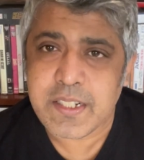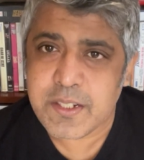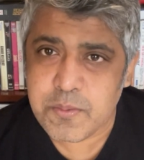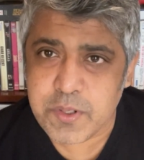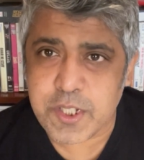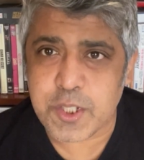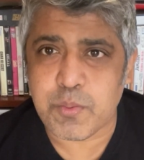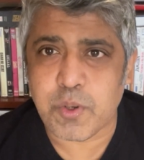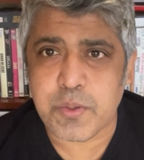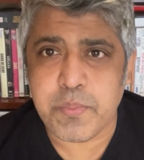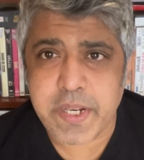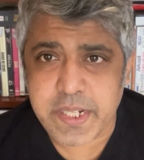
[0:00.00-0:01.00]
which is
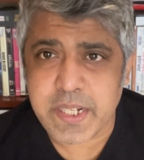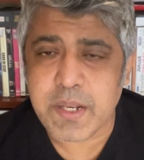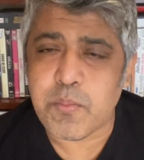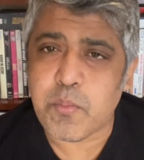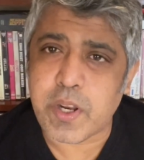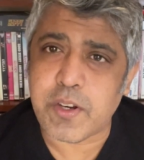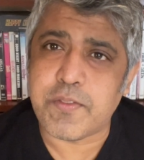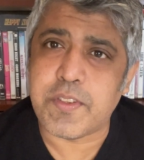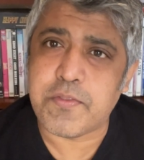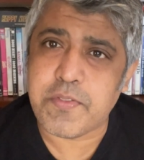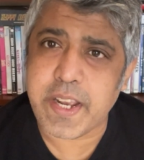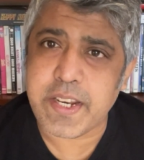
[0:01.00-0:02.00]
what made him one of the
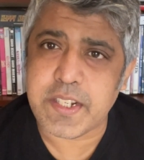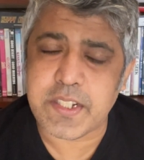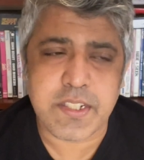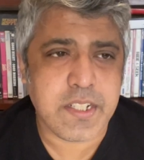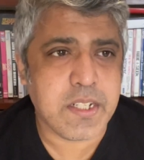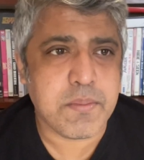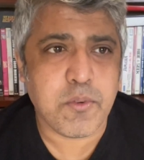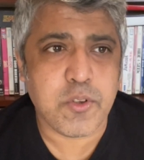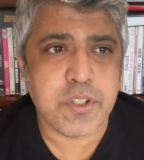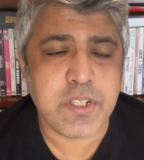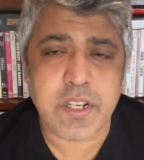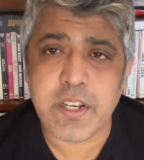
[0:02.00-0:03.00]
finest and
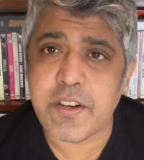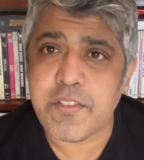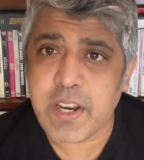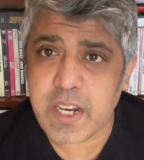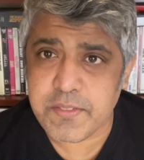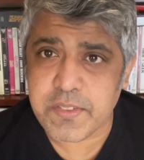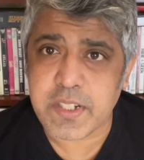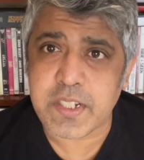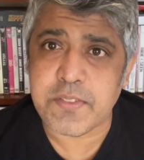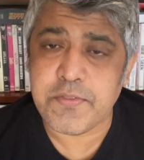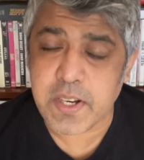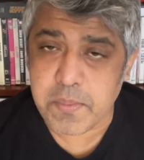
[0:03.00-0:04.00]
most relevant
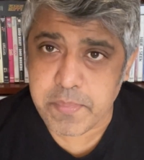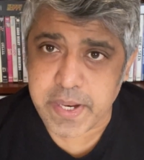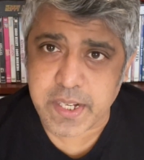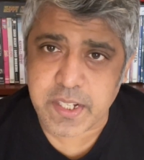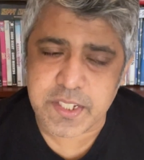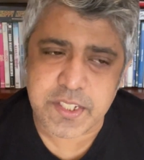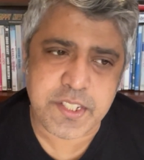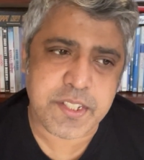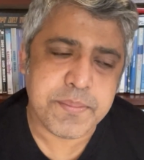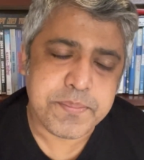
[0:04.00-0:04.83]
filmmakers